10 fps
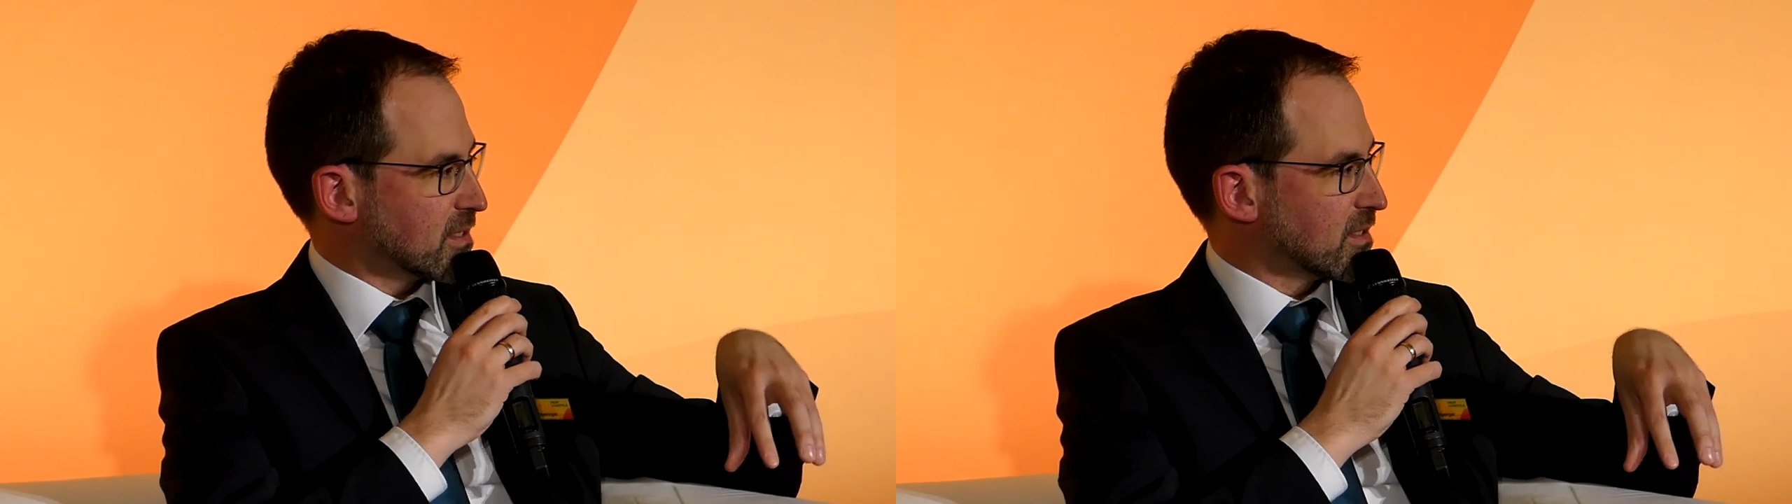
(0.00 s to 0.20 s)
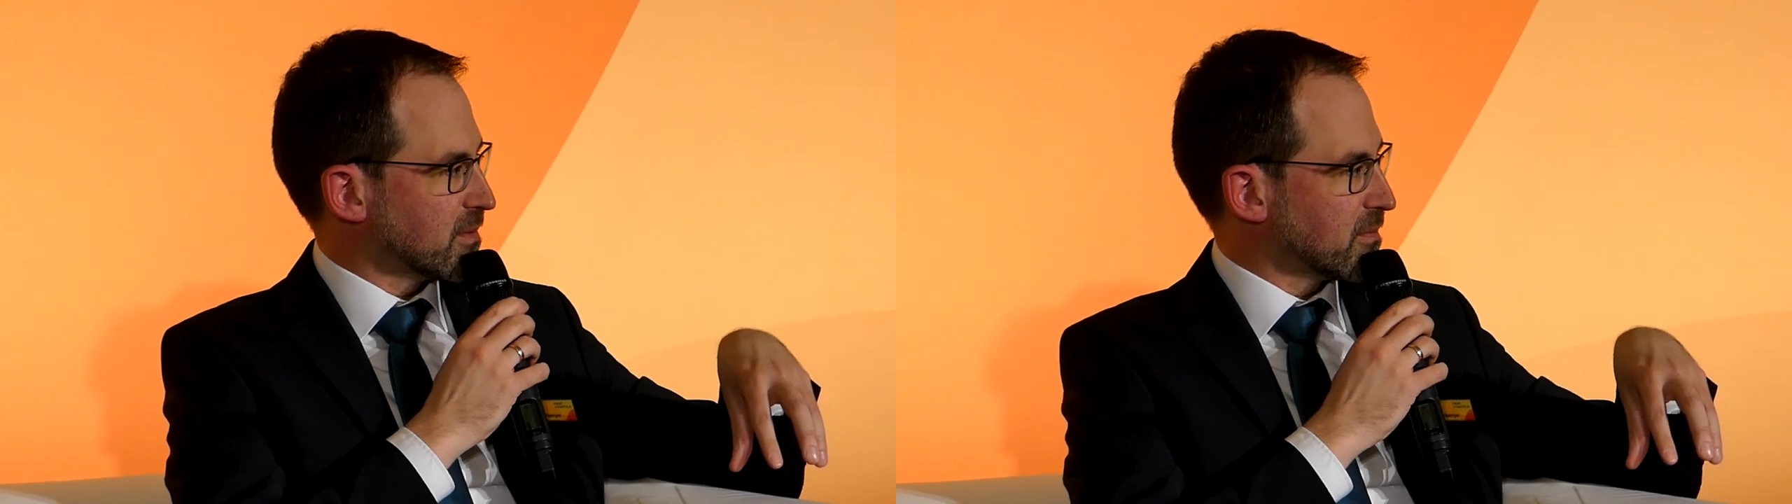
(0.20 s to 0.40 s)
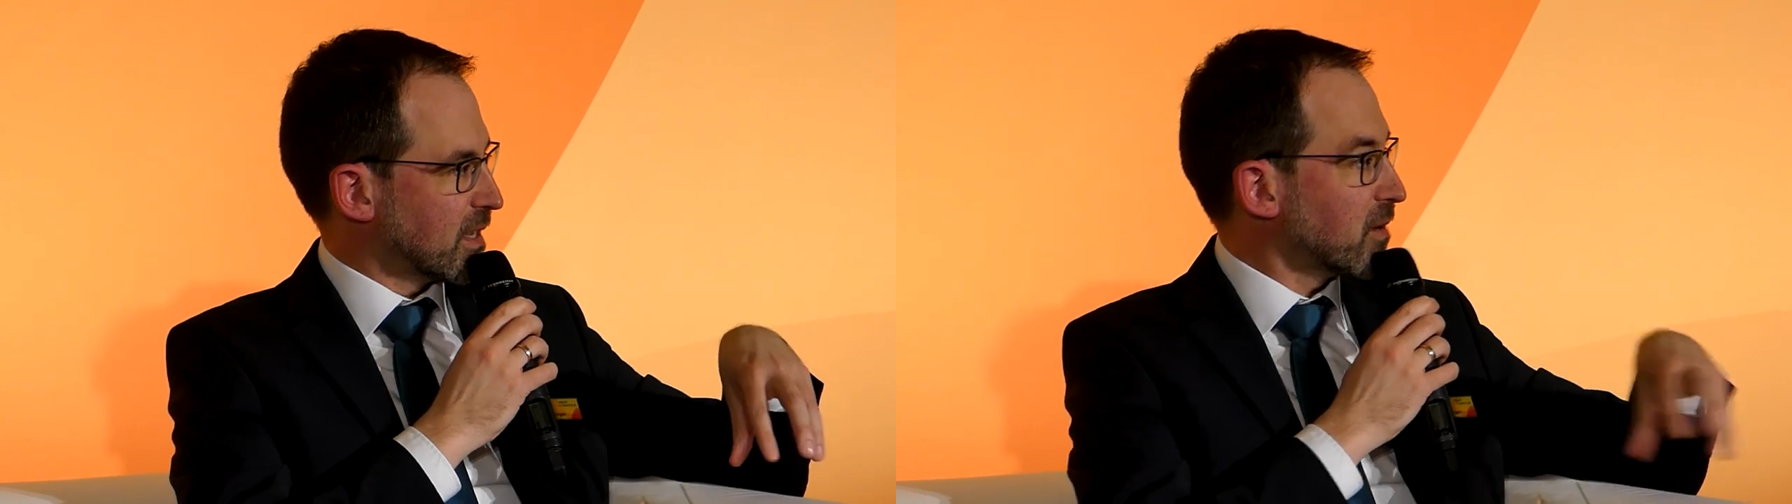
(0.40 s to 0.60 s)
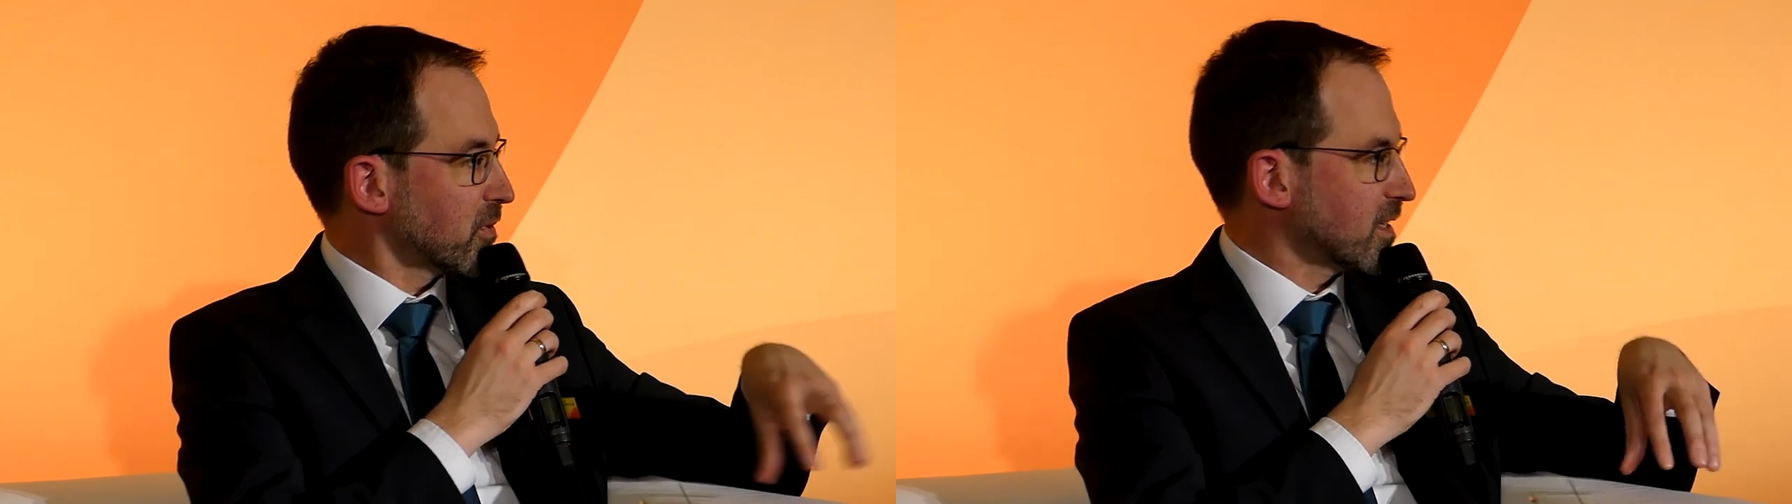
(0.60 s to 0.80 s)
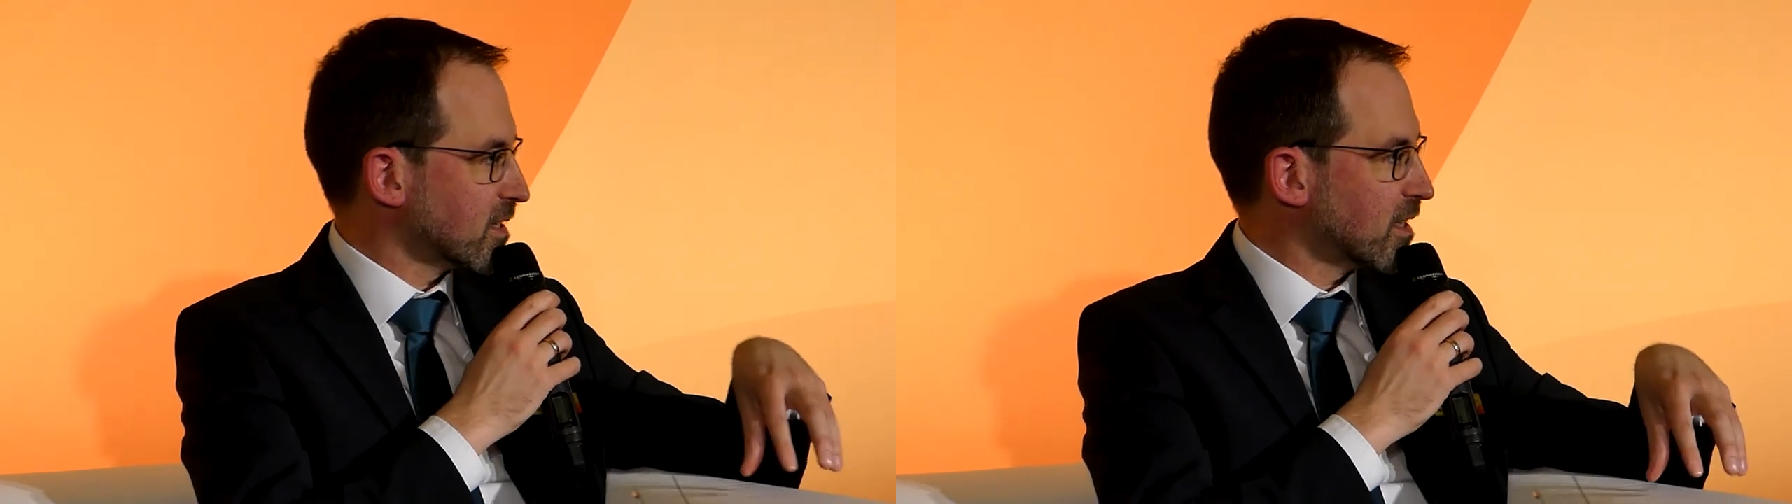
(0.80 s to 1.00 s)

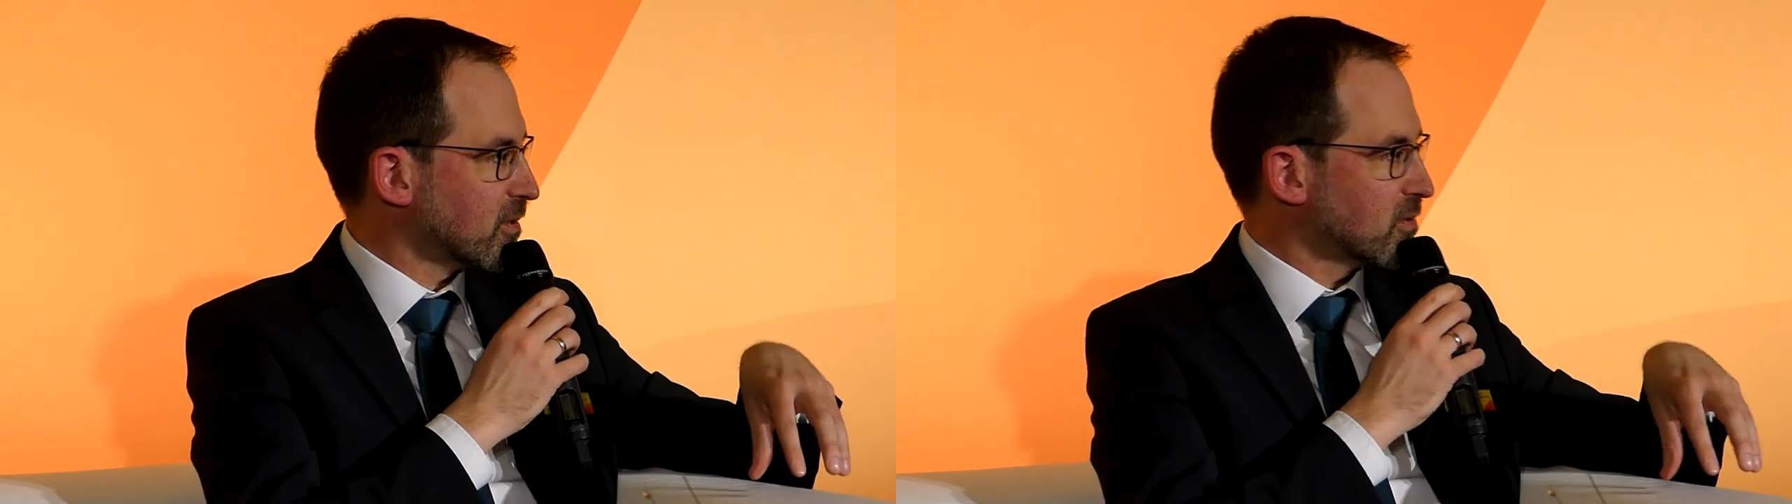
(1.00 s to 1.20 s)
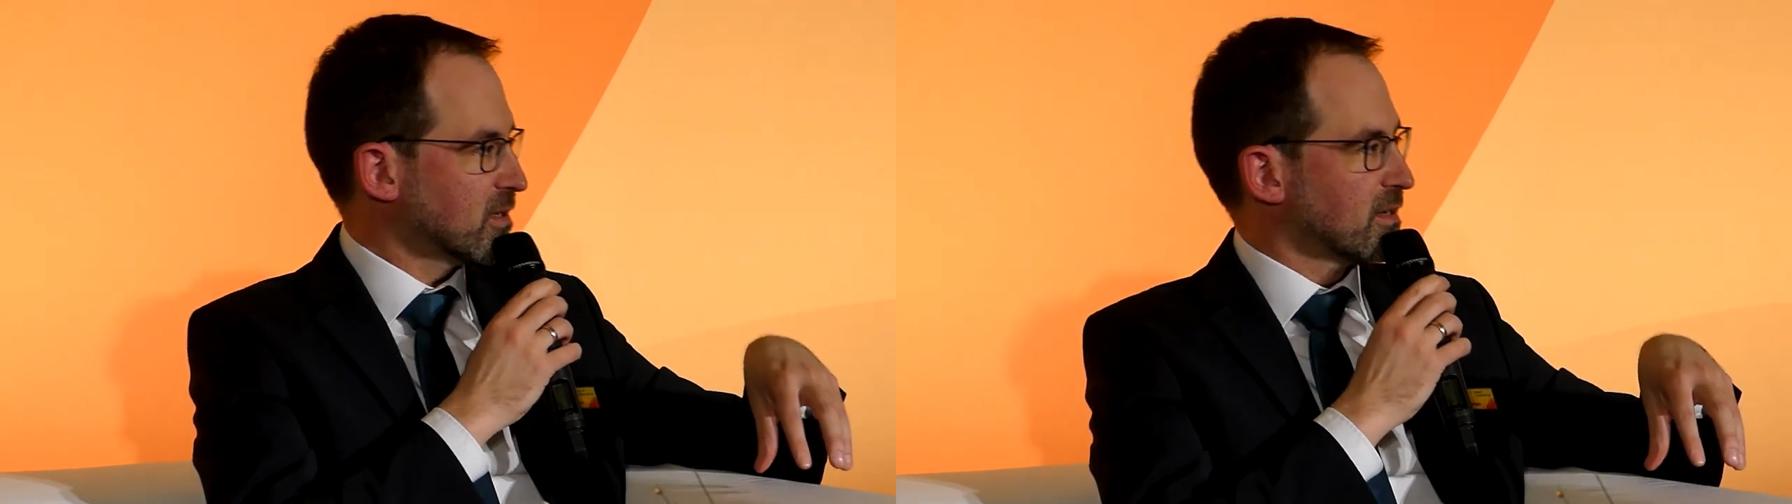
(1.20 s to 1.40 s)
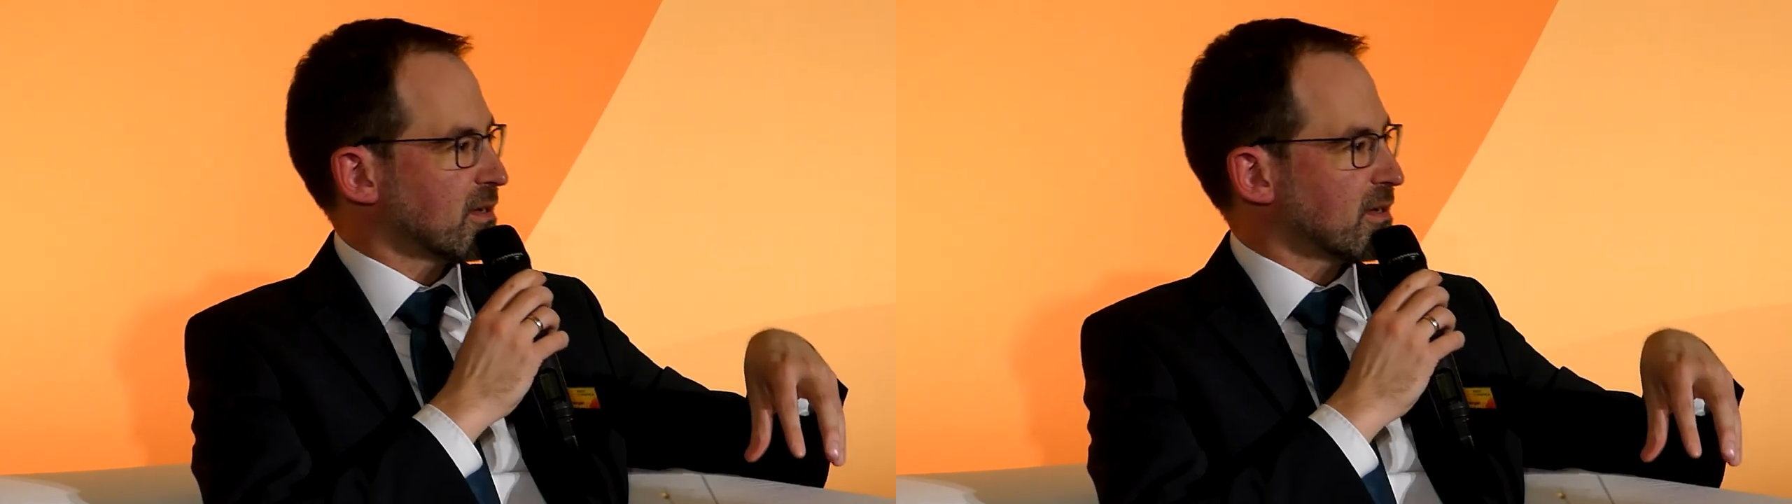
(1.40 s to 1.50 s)
area now,